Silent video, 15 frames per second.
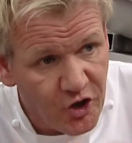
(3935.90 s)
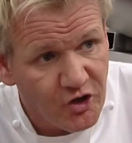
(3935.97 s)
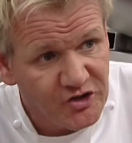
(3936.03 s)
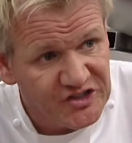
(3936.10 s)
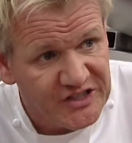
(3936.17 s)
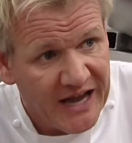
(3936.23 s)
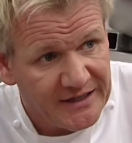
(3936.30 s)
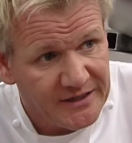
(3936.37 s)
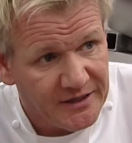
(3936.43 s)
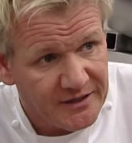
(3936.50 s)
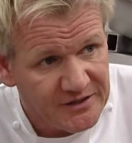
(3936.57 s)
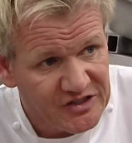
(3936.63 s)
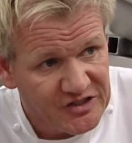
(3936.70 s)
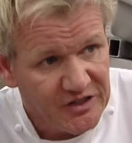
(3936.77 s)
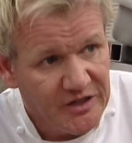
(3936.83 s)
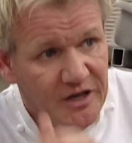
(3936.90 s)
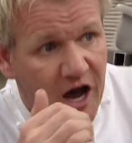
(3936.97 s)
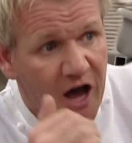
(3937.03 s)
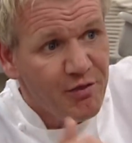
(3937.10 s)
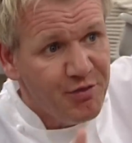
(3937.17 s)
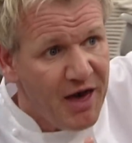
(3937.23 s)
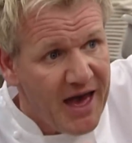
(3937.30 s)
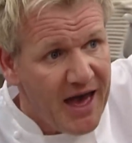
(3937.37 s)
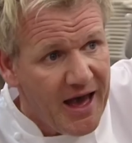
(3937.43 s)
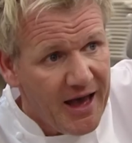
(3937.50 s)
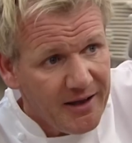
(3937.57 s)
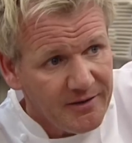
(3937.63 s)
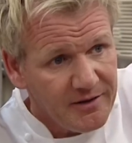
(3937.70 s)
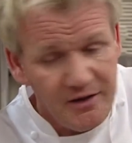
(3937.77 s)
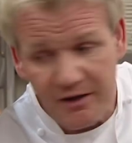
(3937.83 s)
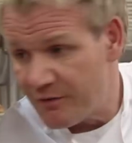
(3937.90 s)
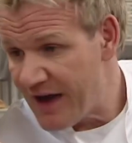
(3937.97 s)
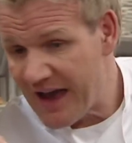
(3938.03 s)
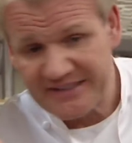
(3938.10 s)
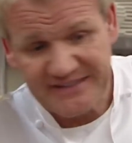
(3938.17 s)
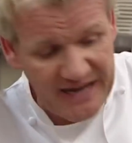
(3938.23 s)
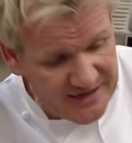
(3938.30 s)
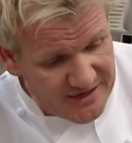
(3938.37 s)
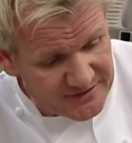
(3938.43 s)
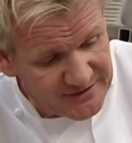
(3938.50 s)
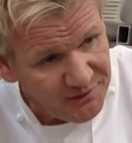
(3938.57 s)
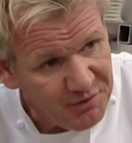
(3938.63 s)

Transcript: Your standards are there. Their standards are